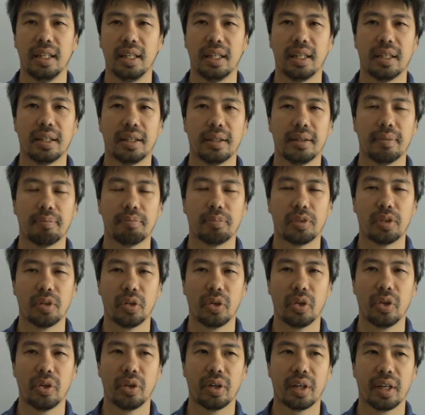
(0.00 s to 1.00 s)
um, to
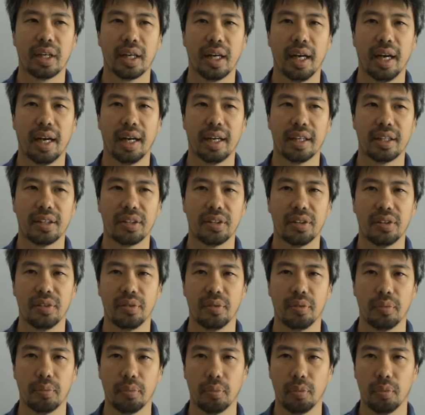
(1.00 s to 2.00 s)
look at
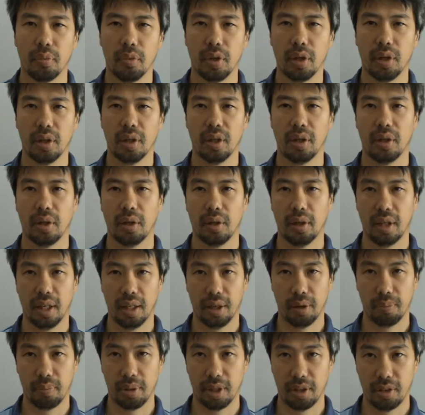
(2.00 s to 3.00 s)
a
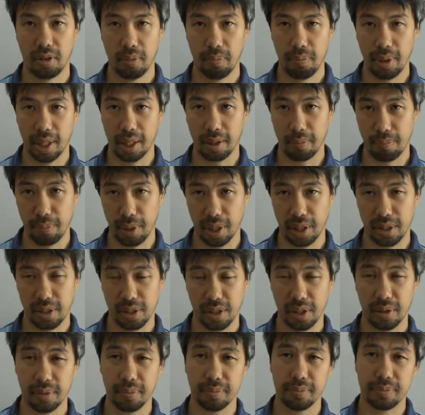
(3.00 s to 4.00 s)
little bit the bigger
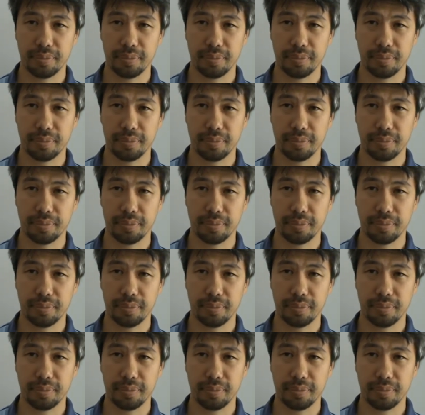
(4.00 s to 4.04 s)
picture.